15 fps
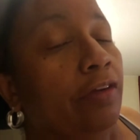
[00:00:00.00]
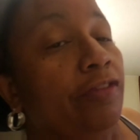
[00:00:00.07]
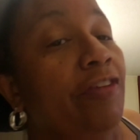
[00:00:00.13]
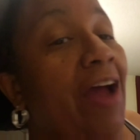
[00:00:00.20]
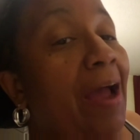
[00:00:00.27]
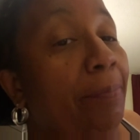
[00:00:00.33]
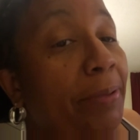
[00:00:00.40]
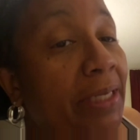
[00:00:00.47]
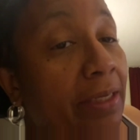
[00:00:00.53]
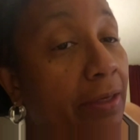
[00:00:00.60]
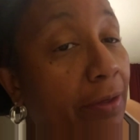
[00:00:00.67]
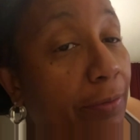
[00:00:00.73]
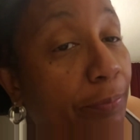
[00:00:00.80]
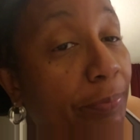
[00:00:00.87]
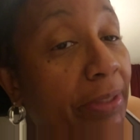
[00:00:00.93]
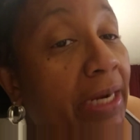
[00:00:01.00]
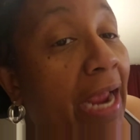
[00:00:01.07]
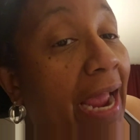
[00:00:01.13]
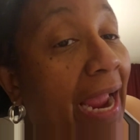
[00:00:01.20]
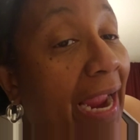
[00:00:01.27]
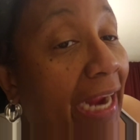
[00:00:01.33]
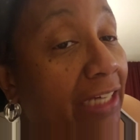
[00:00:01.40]
5 p.m. But
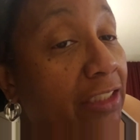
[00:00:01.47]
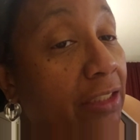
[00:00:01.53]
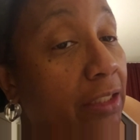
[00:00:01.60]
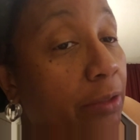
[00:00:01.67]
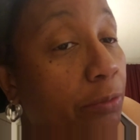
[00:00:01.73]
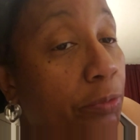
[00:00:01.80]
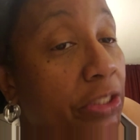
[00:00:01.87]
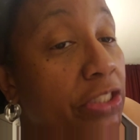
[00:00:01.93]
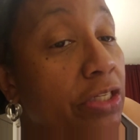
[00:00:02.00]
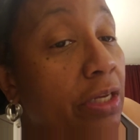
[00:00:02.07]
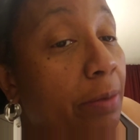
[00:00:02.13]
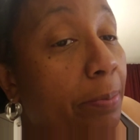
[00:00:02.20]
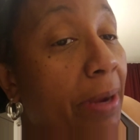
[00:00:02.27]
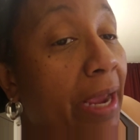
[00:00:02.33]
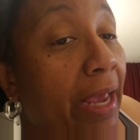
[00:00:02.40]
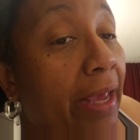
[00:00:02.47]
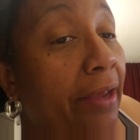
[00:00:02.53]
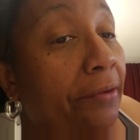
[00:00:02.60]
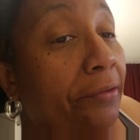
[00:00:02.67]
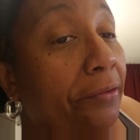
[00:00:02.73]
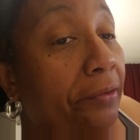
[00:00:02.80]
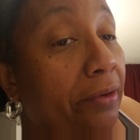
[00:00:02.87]
I actually went to the
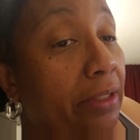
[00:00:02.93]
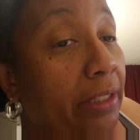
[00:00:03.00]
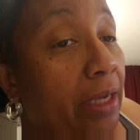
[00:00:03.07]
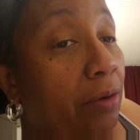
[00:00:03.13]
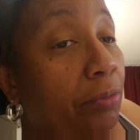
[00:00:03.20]
pad early.